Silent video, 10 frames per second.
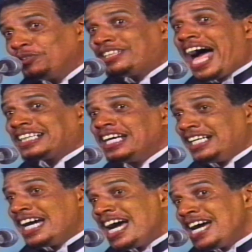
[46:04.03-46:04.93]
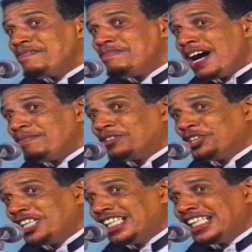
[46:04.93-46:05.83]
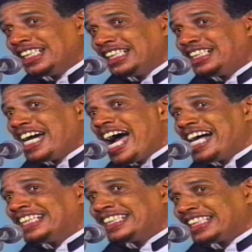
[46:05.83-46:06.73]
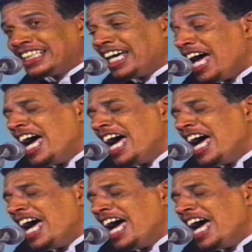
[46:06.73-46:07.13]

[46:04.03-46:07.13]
fan, in memory, yes.